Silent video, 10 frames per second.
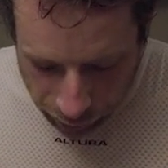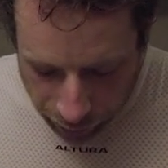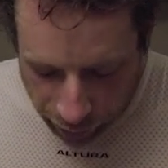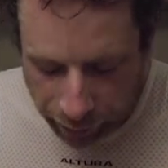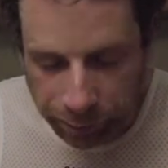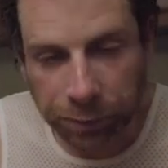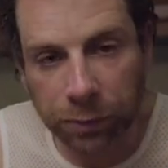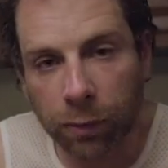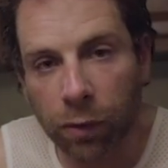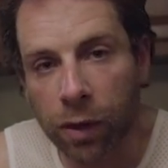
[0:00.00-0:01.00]
to the
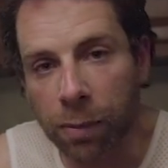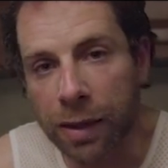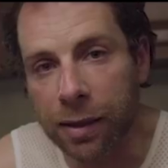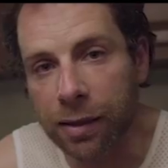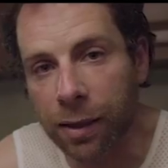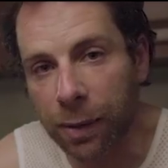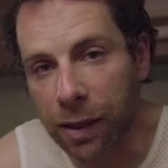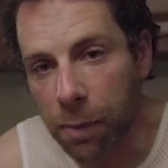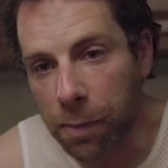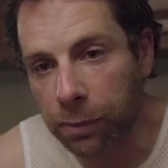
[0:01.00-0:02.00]

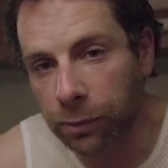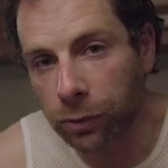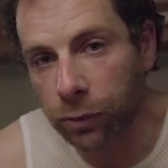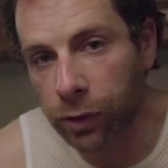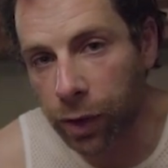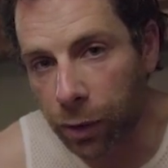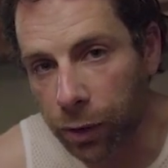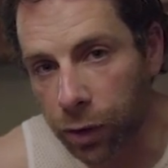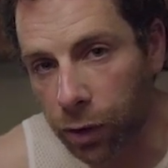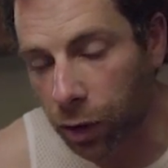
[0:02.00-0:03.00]
Mississippi, you know,
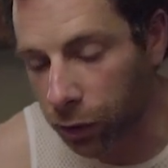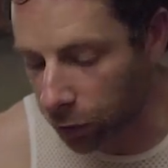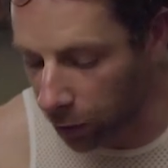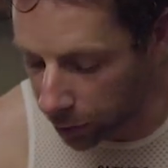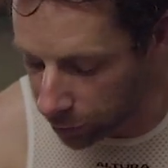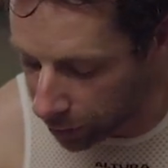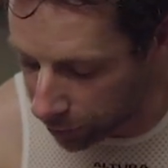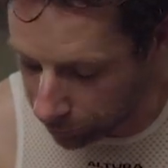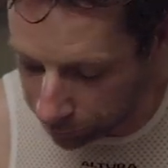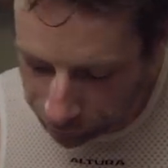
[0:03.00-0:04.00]
which I crossed last night.